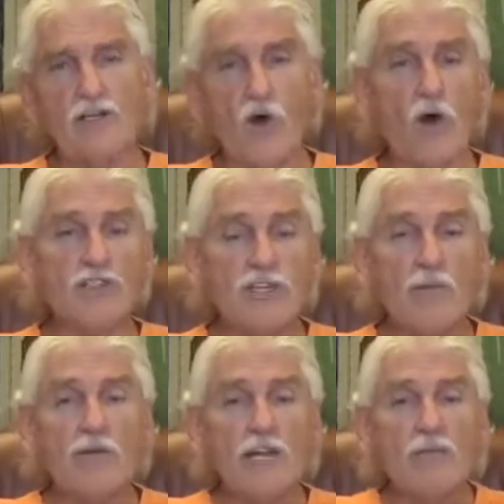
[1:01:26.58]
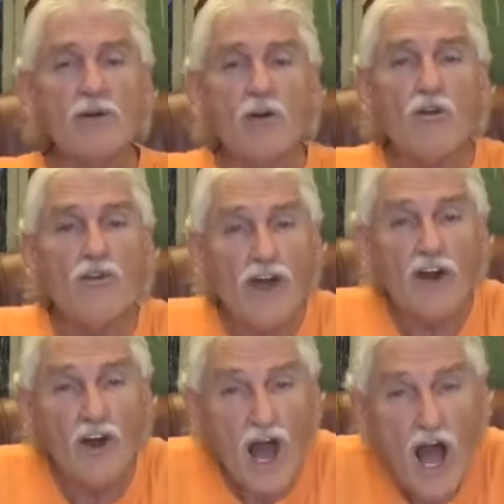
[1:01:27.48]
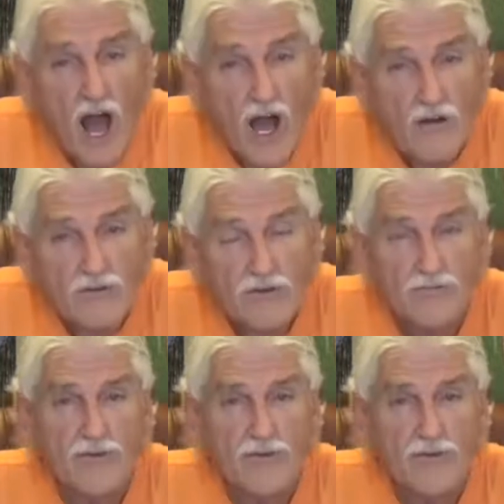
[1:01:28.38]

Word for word: or some chemical thereof.